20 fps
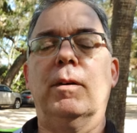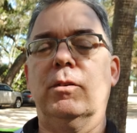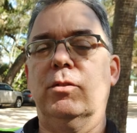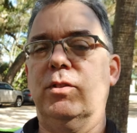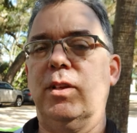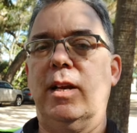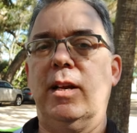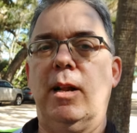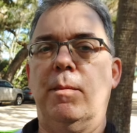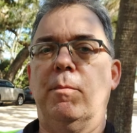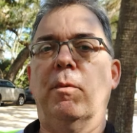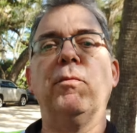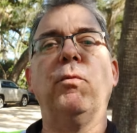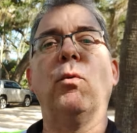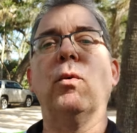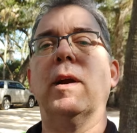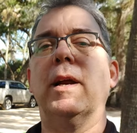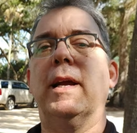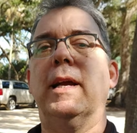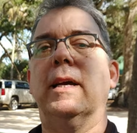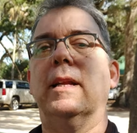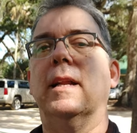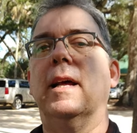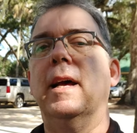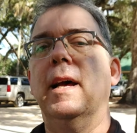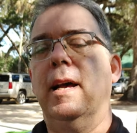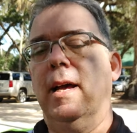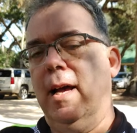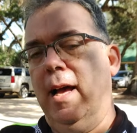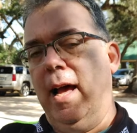set it up
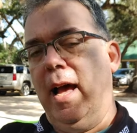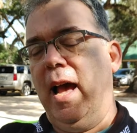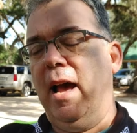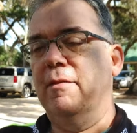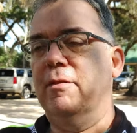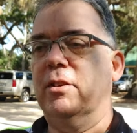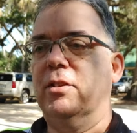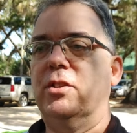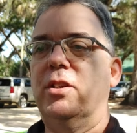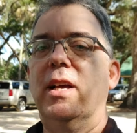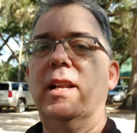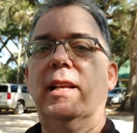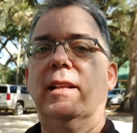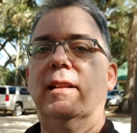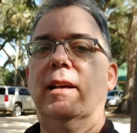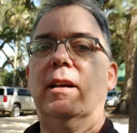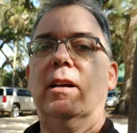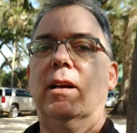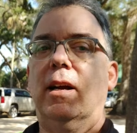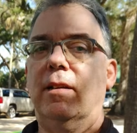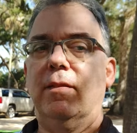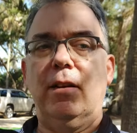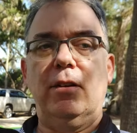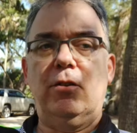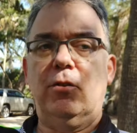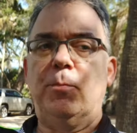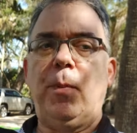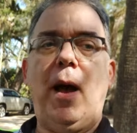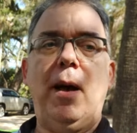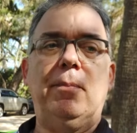beforehand, have it sitting there, and then
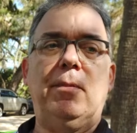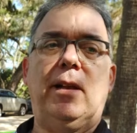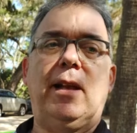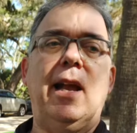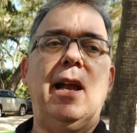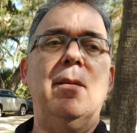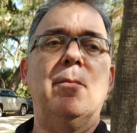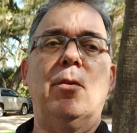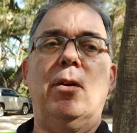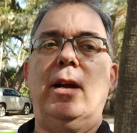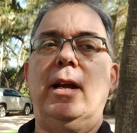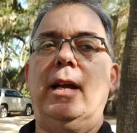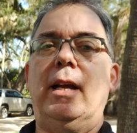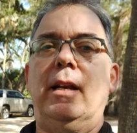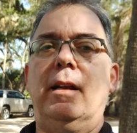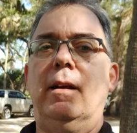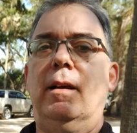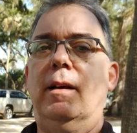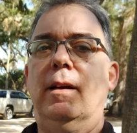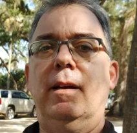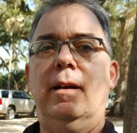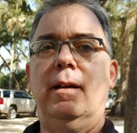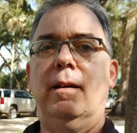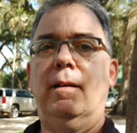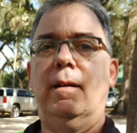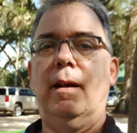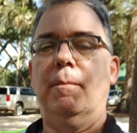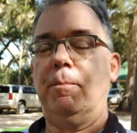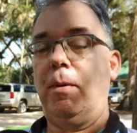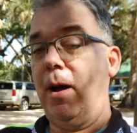just pop the camera in,
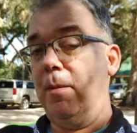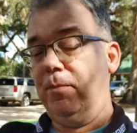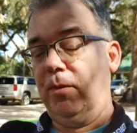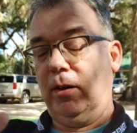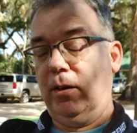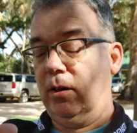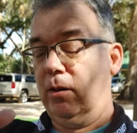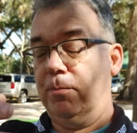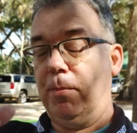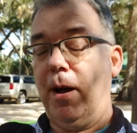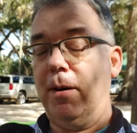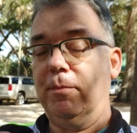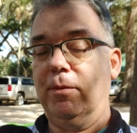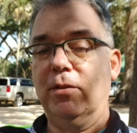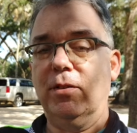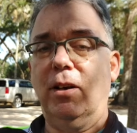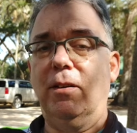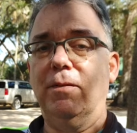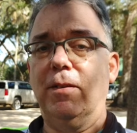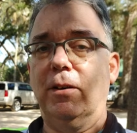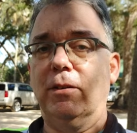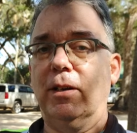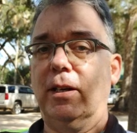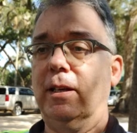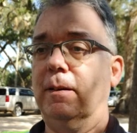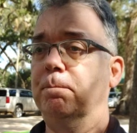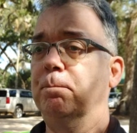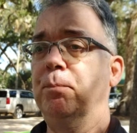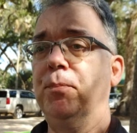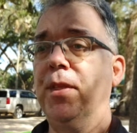pop the or pop the cell phone
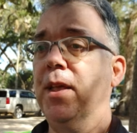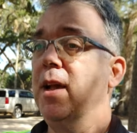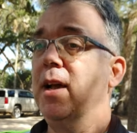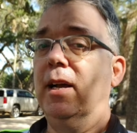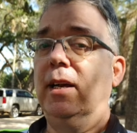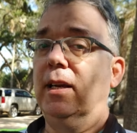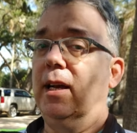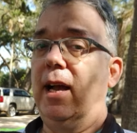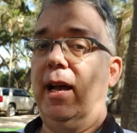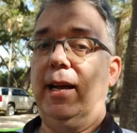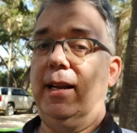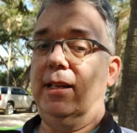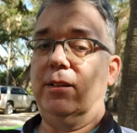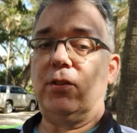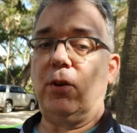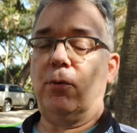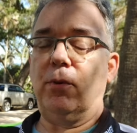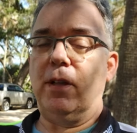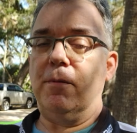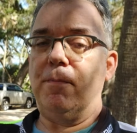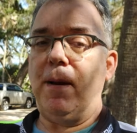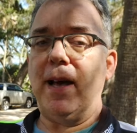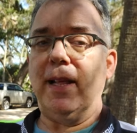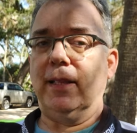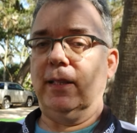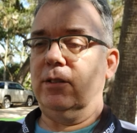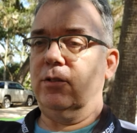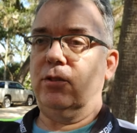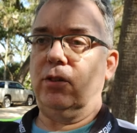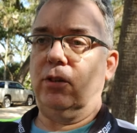in, and it's already
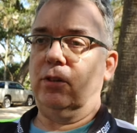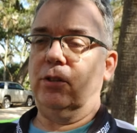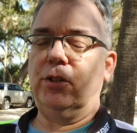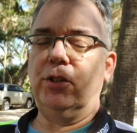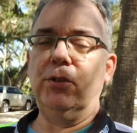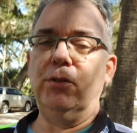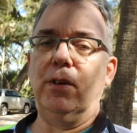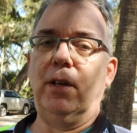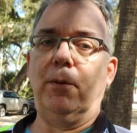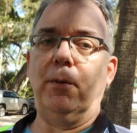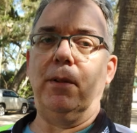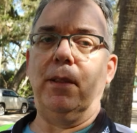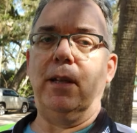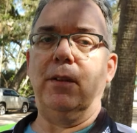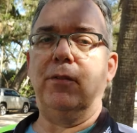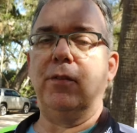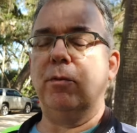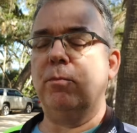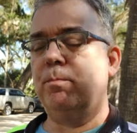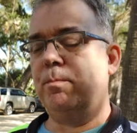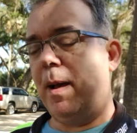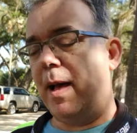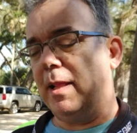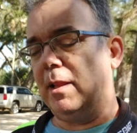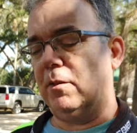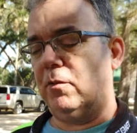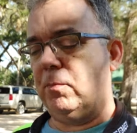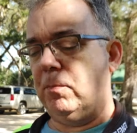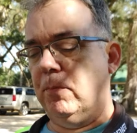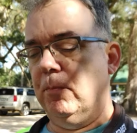balanced. Start shooting with it. So
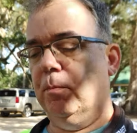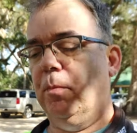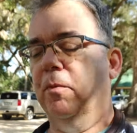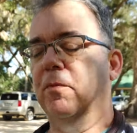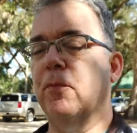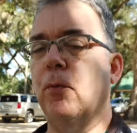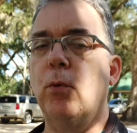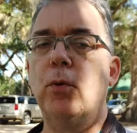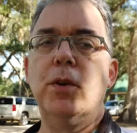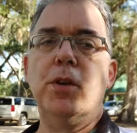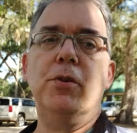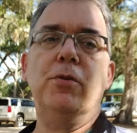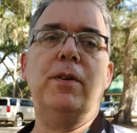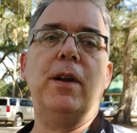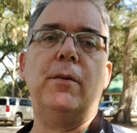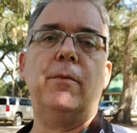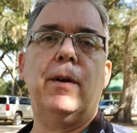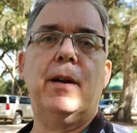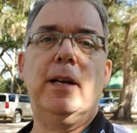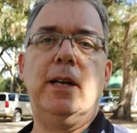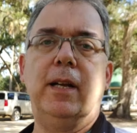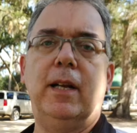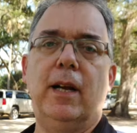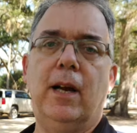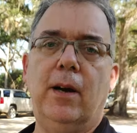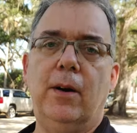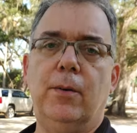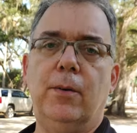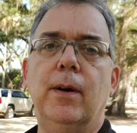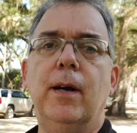balance before you get ready to
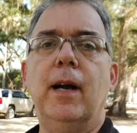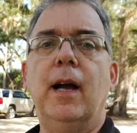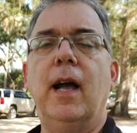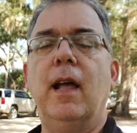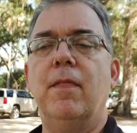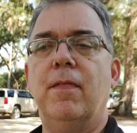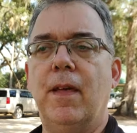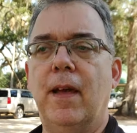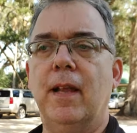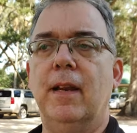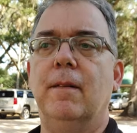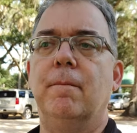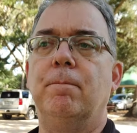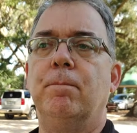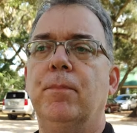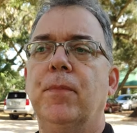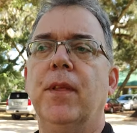go, and then